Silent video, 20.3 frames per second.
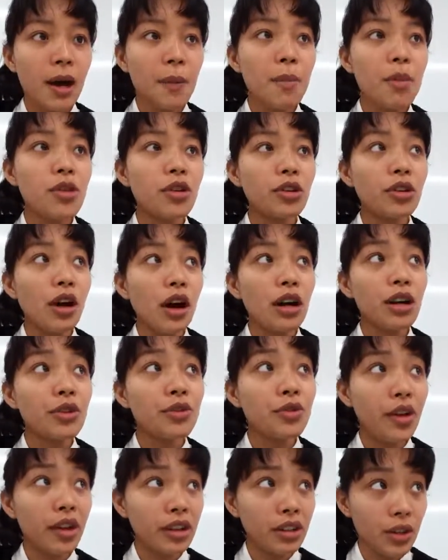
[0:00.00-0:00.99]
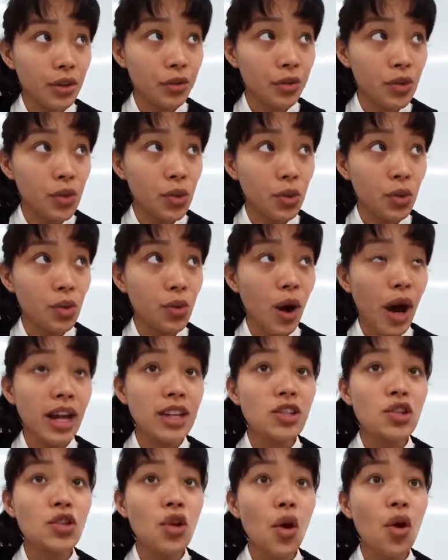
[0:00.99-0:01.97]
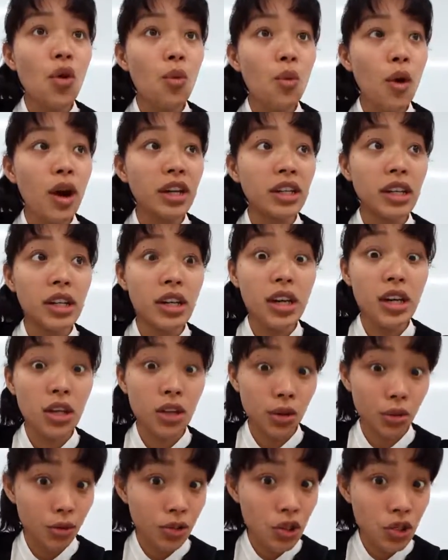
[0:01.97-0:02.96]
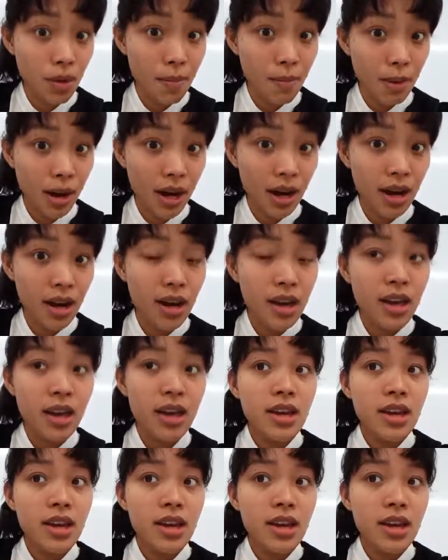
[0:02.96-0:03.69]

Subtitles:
There are very few. I saw one in Hiroshima.